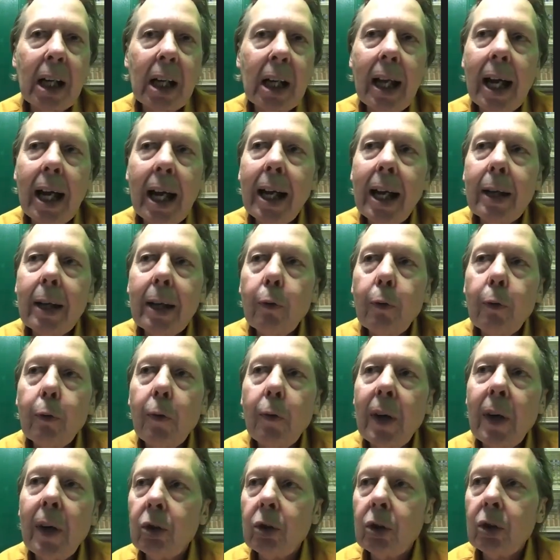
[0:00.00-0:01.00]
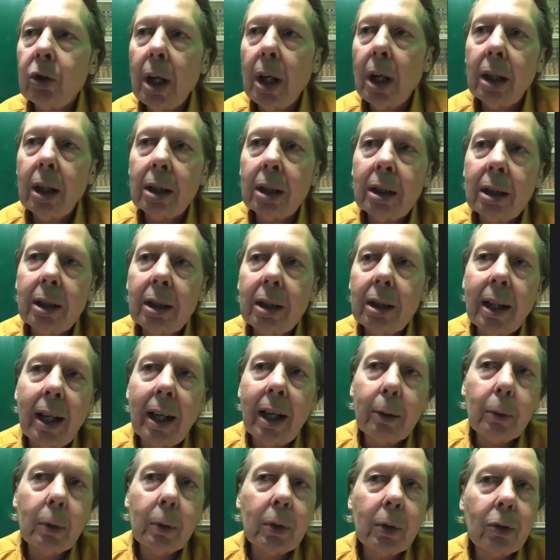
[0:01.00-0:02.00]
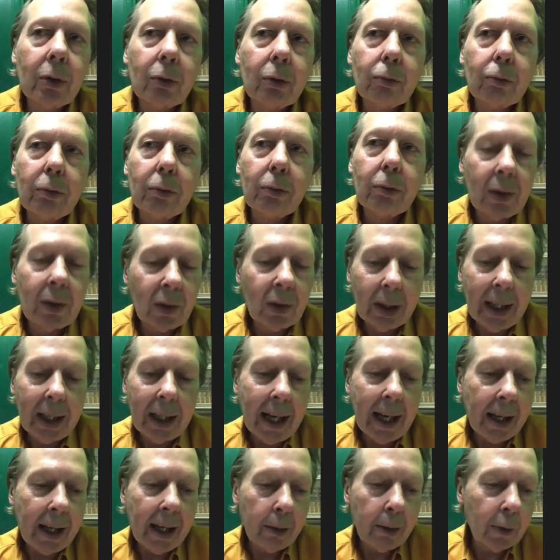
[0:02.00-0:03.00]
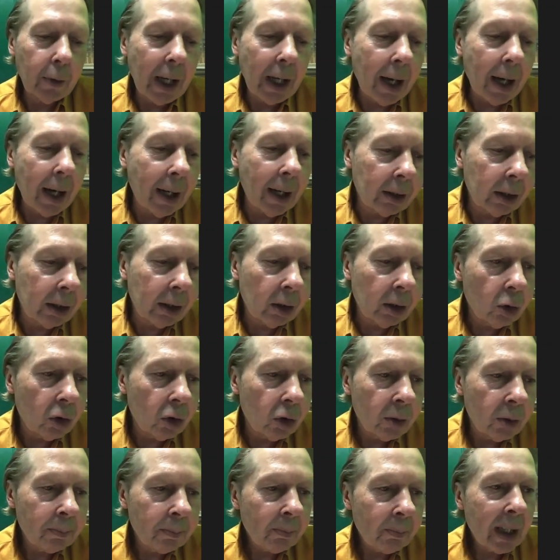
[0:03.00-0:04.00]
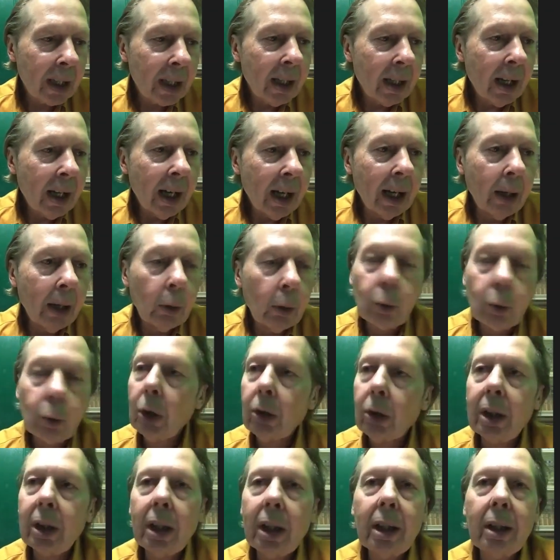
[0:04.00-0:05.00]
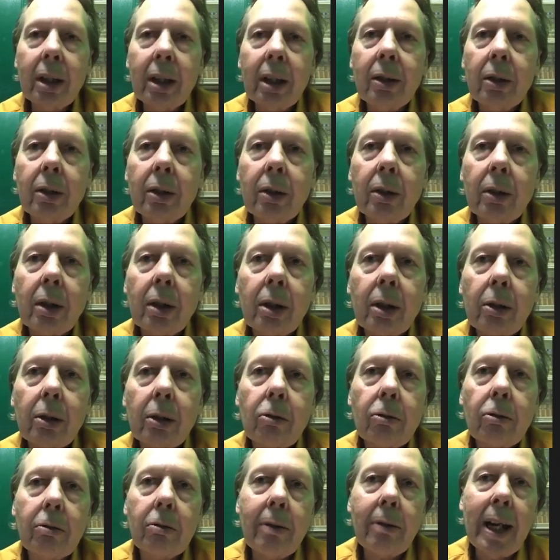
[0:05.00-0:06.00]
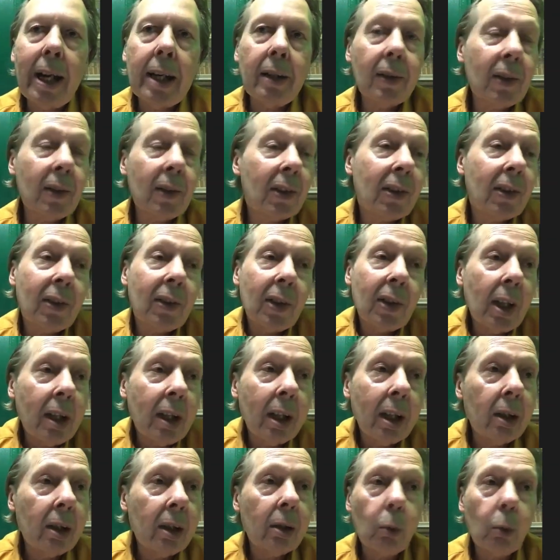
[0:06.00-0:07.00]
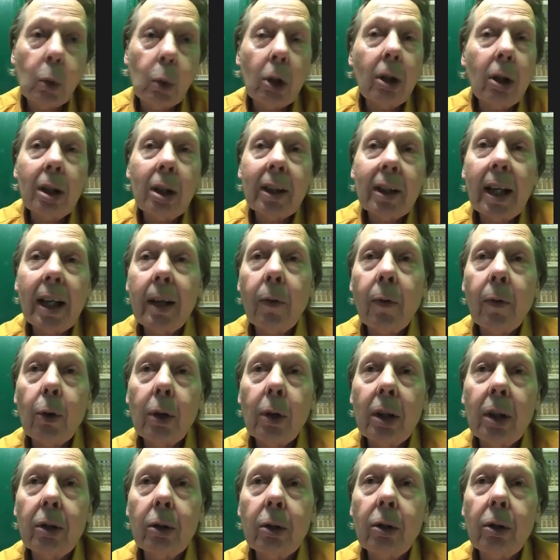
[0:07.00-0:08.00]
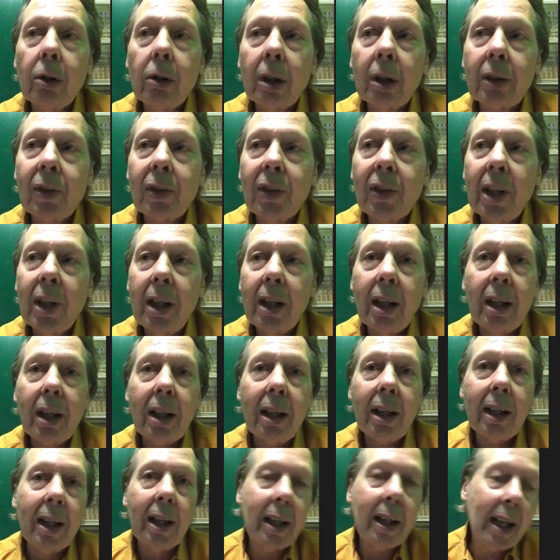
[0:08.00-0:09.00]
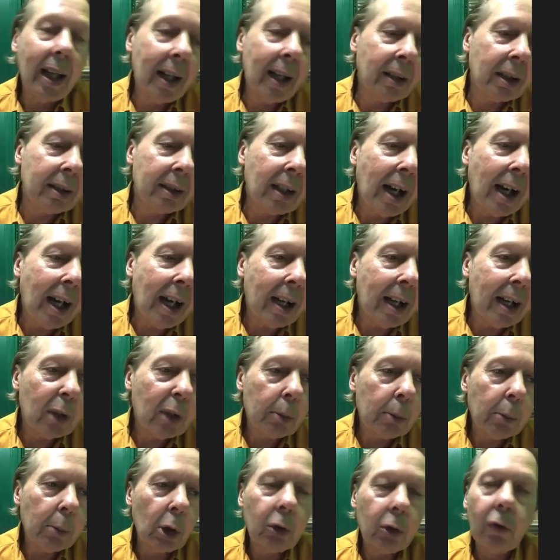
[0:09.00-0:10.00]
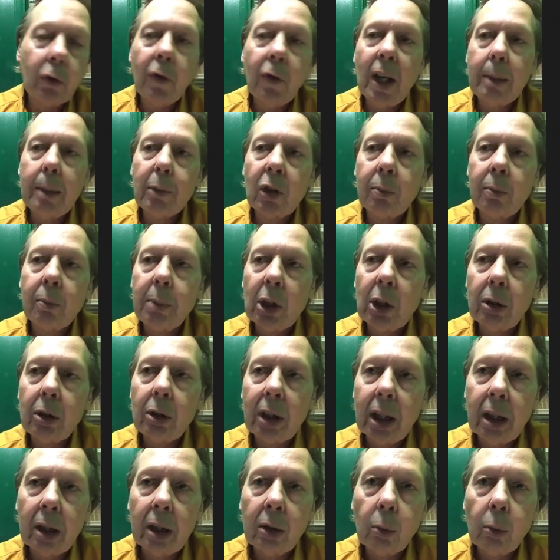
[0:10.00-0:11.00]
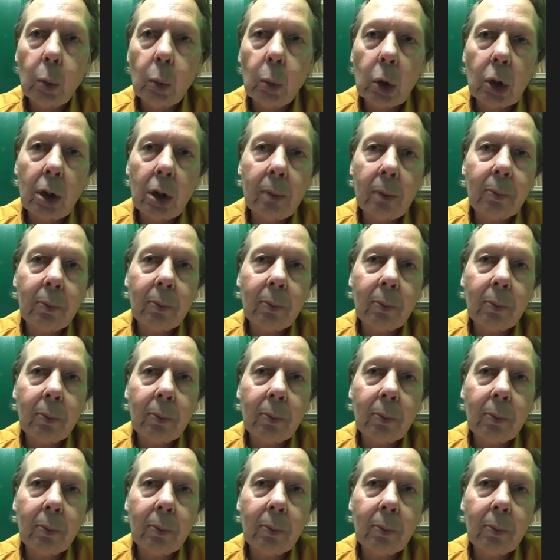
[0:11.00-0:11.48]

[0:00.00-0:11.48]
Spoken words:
It was a great time in my life. I was young. I was recently out of college. I was working in the greatest city in the world, I thought, New York City, and at the time, the most famous building in the world.